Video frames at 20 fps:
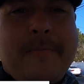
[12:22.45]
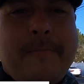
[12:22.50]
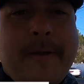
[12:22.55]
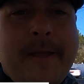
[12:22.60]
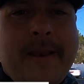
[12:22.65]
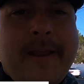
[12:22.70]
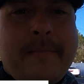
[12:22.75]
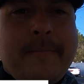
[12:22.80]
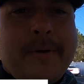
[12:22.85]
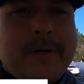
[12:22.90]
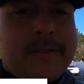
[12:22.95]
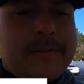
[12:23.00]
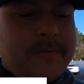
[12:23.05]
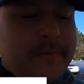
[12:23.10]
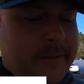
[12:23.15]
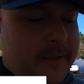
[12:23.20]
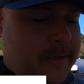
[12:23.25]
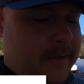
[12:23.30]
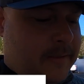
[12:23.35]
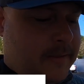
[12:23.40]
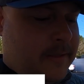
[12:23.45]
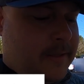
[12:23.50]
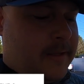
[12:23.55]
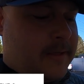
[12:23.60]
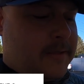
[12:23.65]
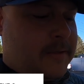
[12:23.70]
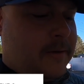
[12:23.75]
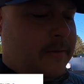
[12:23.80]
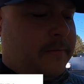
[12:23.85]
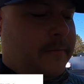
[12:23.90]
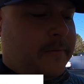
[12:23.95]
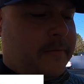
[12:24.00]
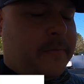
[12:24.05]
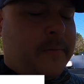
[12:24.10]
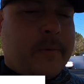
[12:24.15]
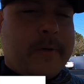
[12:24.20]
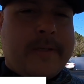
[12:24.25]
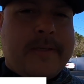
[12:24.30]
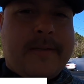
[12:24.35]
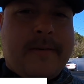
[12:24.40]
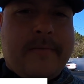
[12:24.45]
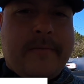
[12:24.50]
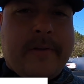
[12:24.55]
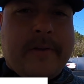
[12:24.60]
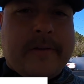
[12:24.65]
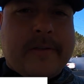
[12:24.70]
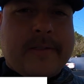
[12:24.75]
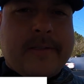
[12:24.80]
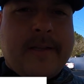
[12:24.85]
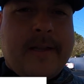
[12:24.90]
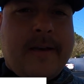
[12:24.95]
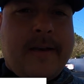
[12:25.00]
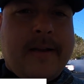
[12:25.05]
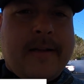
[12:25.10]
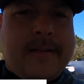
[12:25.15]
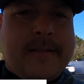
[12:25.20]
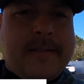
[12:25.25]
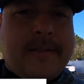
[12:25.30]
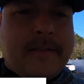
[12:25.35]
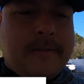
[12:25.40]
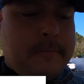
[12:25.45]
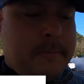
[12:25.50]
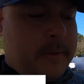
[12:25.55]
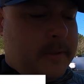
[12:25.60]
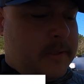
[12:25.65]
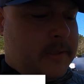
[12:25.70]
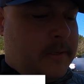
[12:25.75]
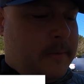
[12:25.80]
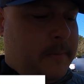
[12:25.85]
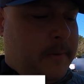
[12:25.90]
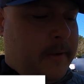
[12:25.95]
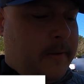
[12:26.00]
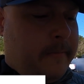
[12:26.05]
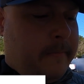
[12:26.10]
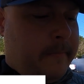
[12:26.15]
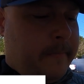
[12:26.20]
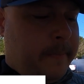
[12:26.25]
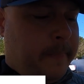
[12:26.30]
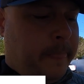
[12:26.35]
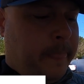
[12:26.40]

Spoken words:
I paid $8 for these, and they sold for $47.99 plus shipping.